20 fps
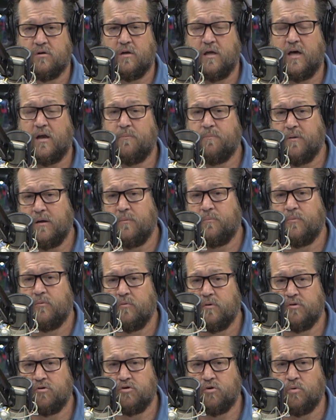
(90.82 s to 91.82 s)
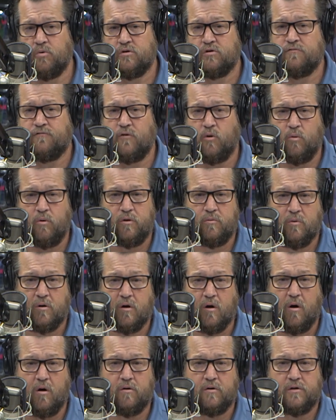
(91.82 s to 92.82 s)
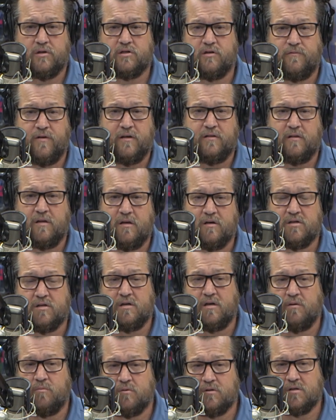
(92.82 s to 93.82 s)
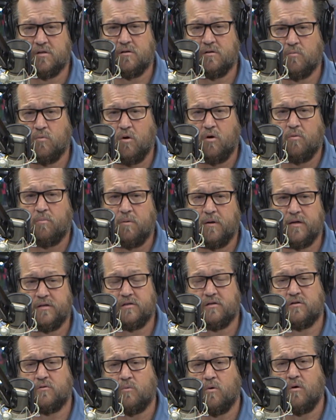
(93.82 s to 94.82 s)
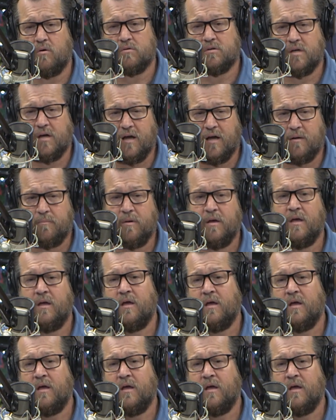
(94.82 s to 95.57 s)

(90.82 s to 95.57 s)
a lot of people. And George Floyd, regardless of ethnicity, was in the wrong place at the wrong time